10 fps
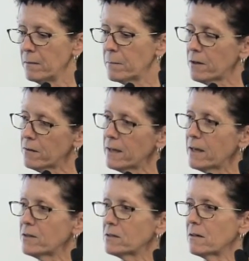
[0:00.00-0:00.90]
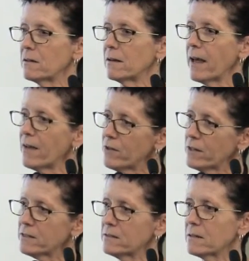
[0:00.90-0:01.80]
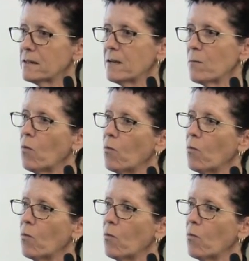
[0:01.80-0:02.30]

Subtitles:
But on the other side, have you listened to them?